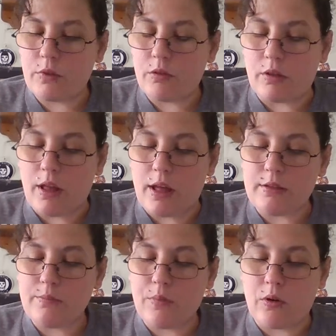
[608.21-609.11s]
Well,
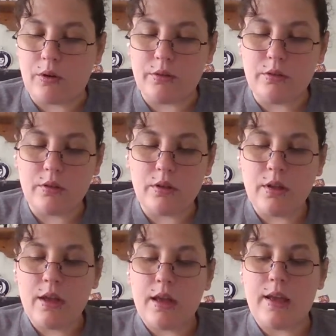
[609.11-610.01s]
that's important.
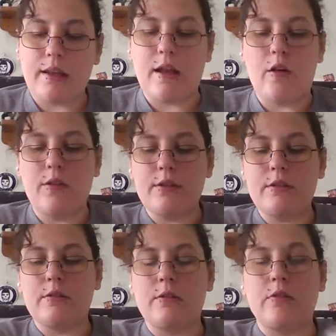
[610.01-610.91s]
And now
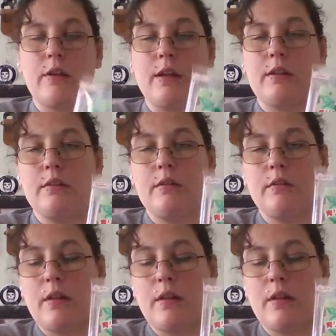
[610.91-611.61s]
this is a green